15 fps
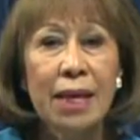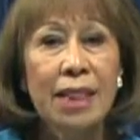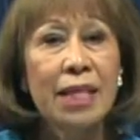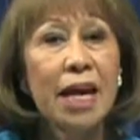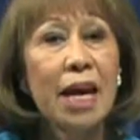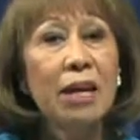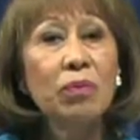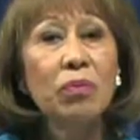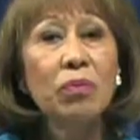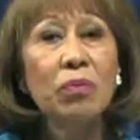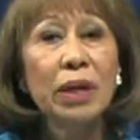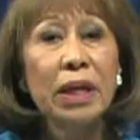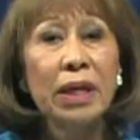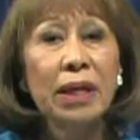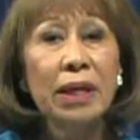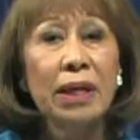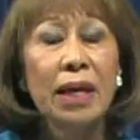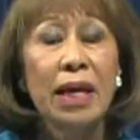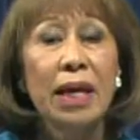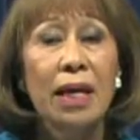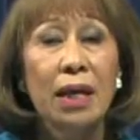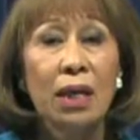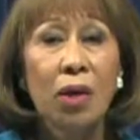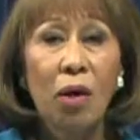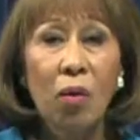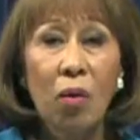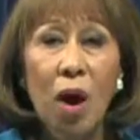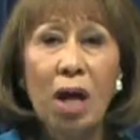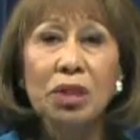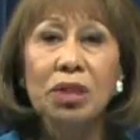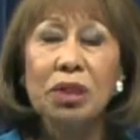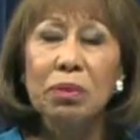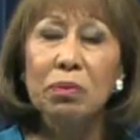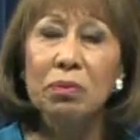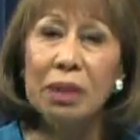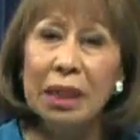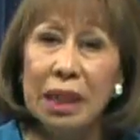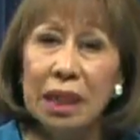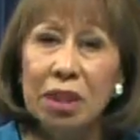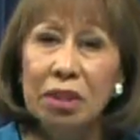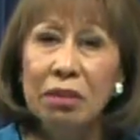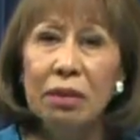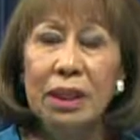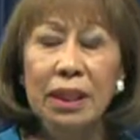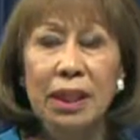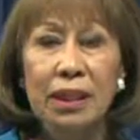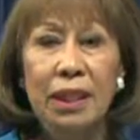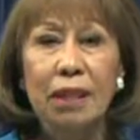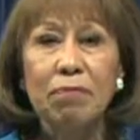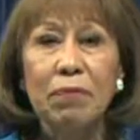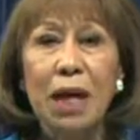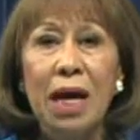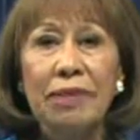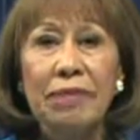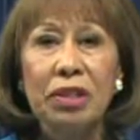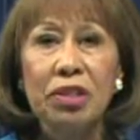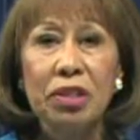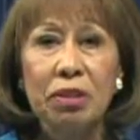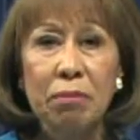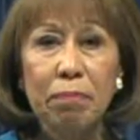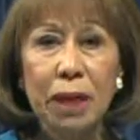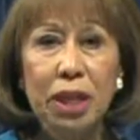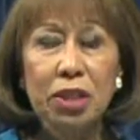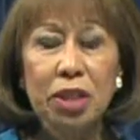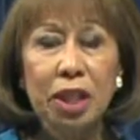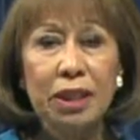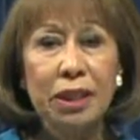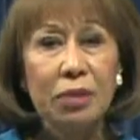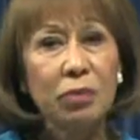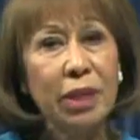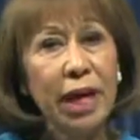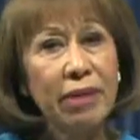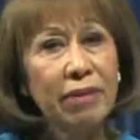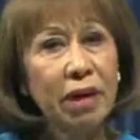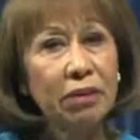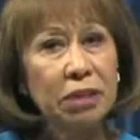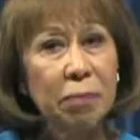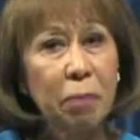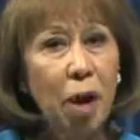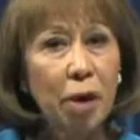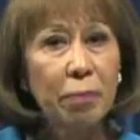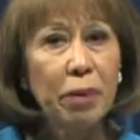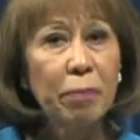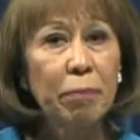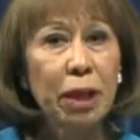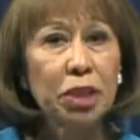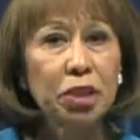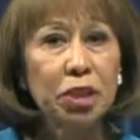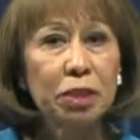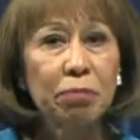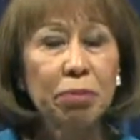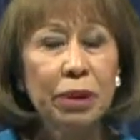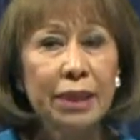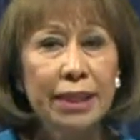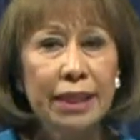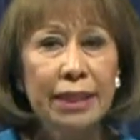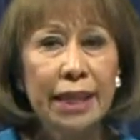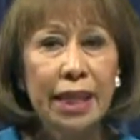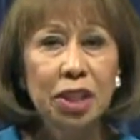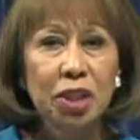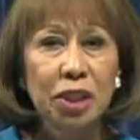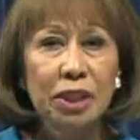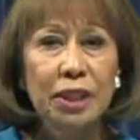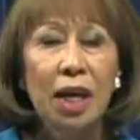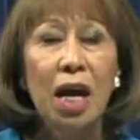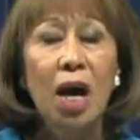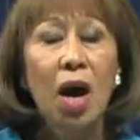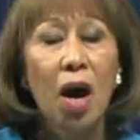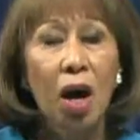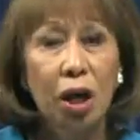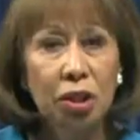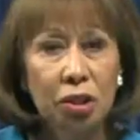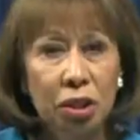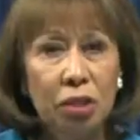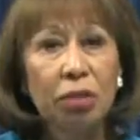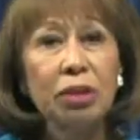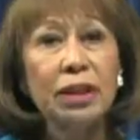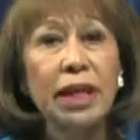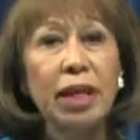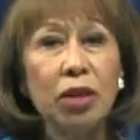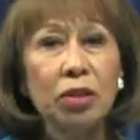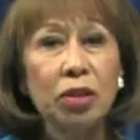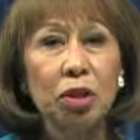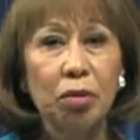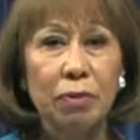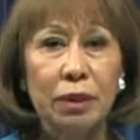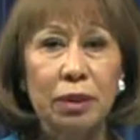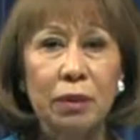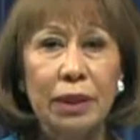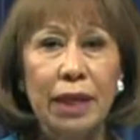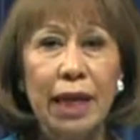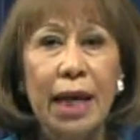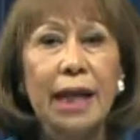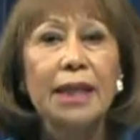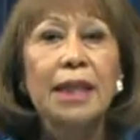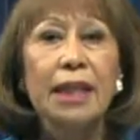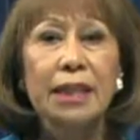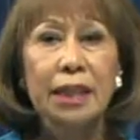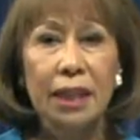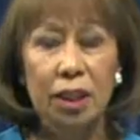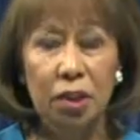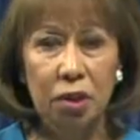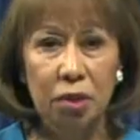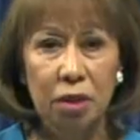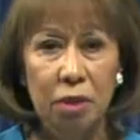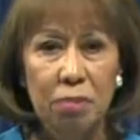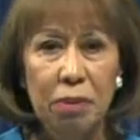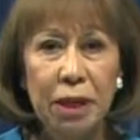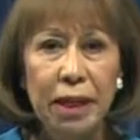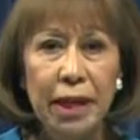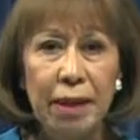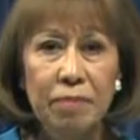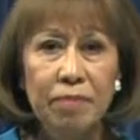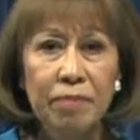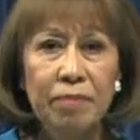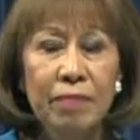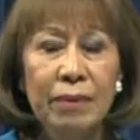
Then we go on to really doing the deep dive into the budget, and we have our department budget presentations on Tuesday, October 28th at 6:30 p.m.